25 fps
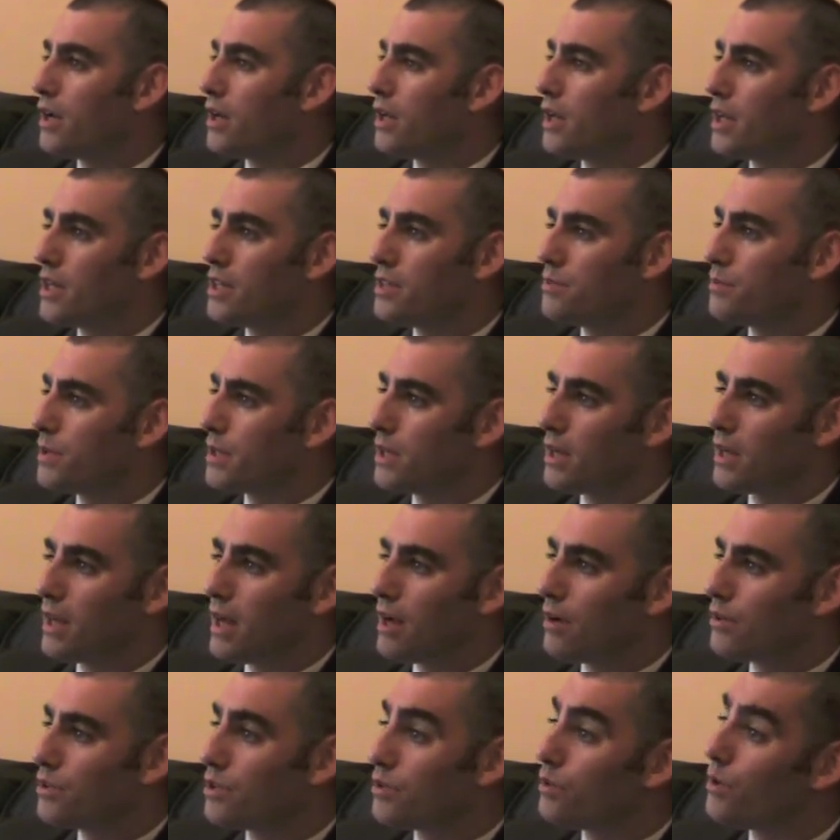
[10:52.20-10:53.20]
he's been
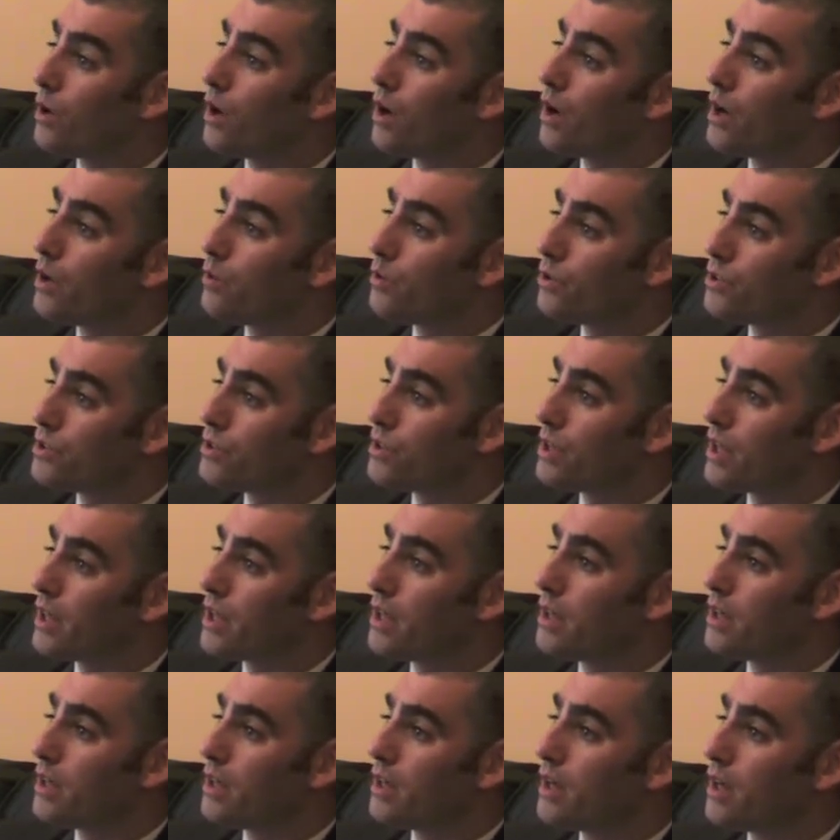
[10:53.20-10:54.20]
allowed to, I would
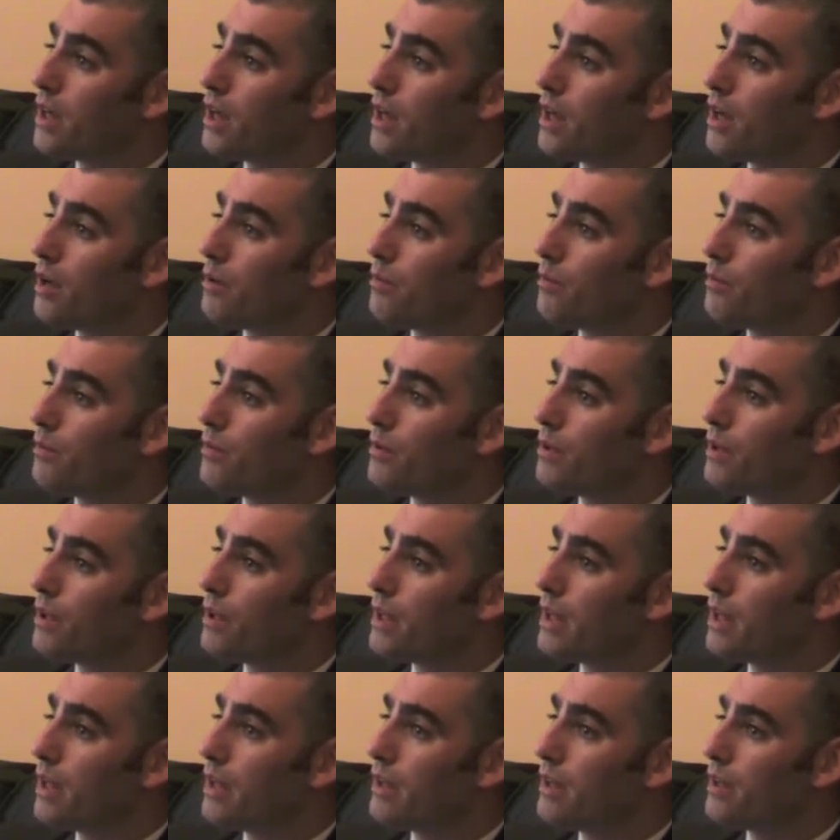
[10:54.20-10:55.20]
say,
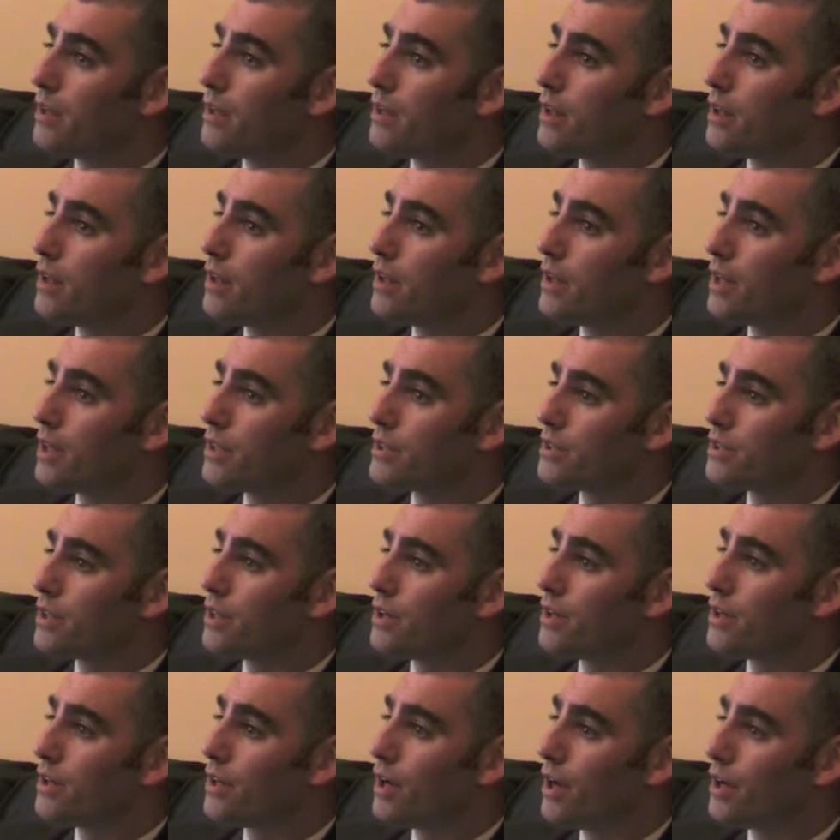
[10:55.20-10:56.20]

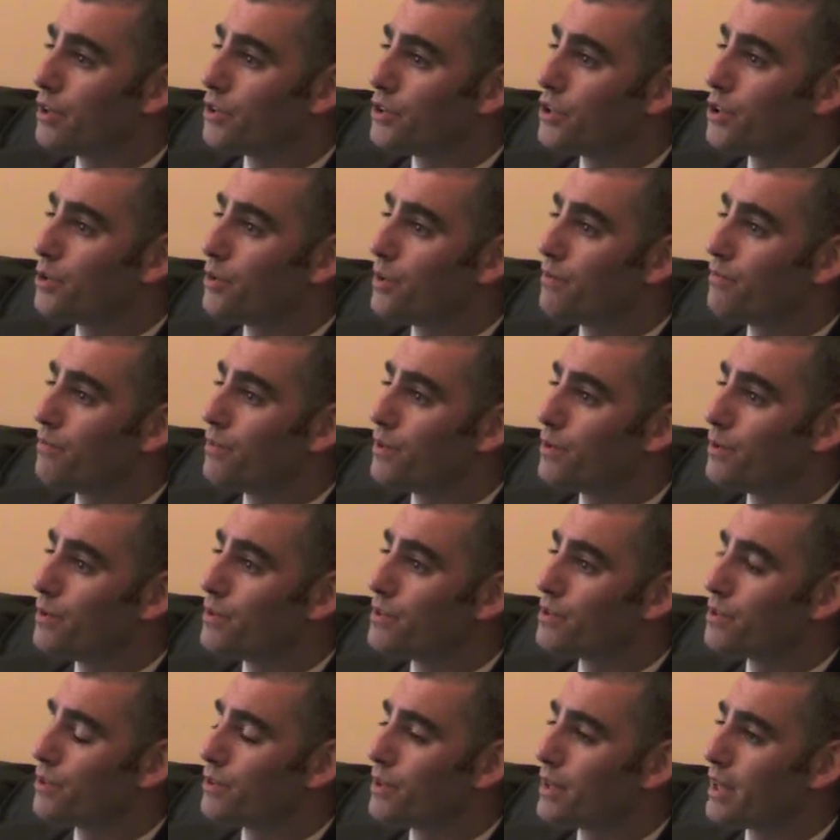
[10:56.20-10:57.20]
exert undue
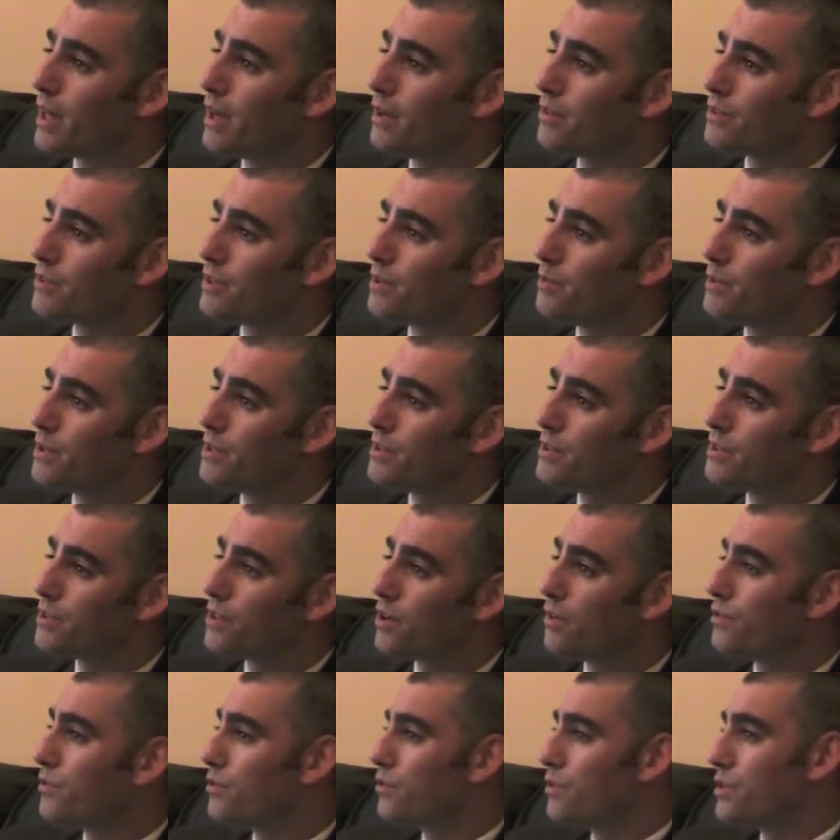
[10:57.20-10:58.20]
influence on the Council of Ministers.
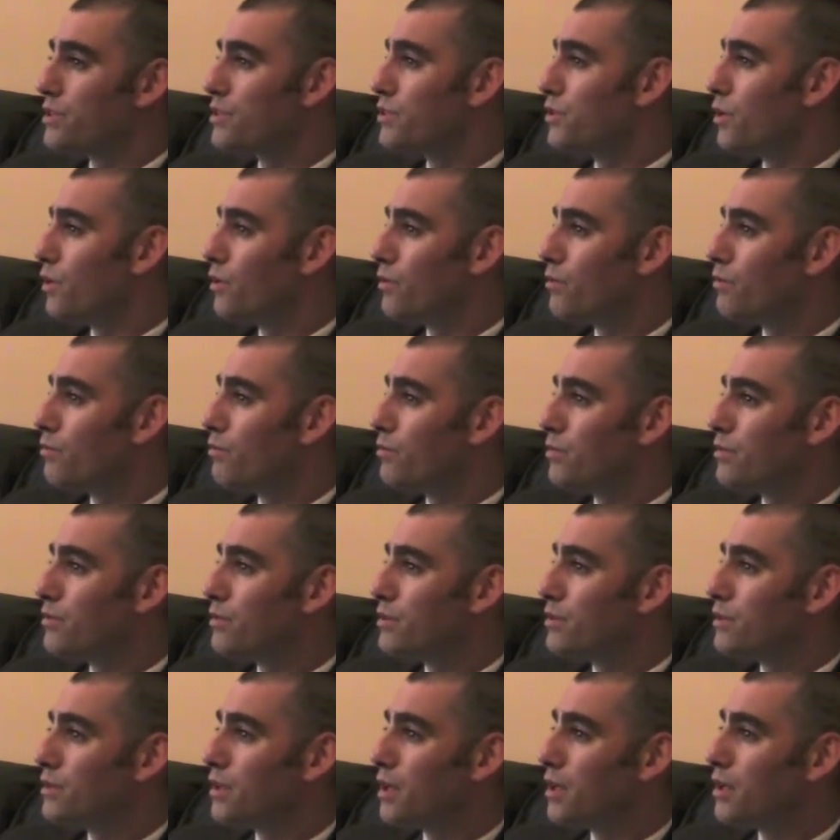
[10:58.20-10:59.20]
After all, it's not
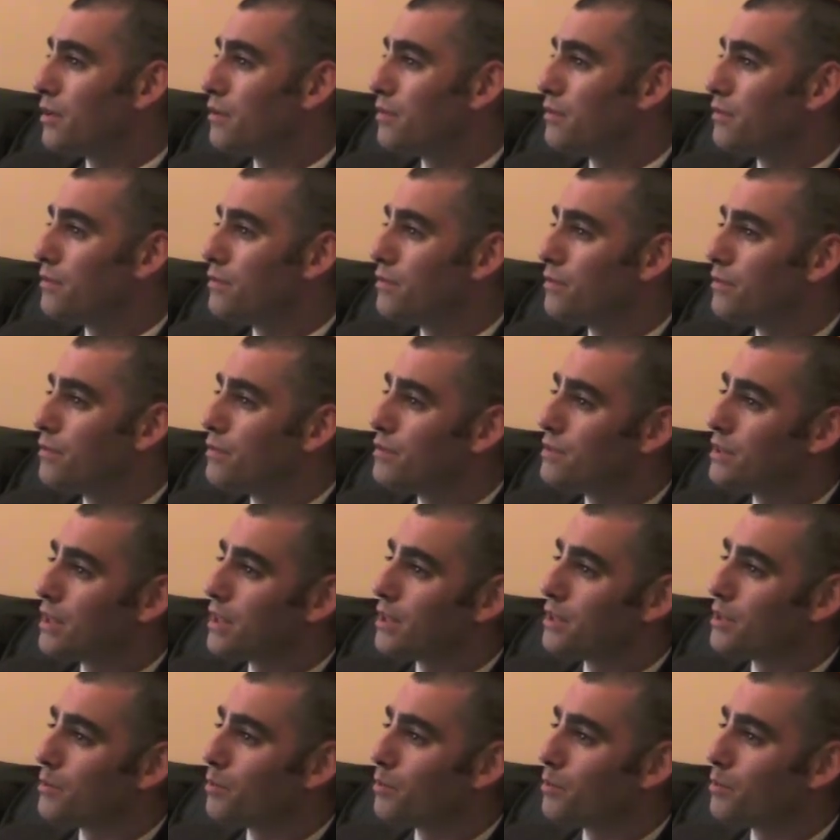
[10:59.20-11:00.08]
Senator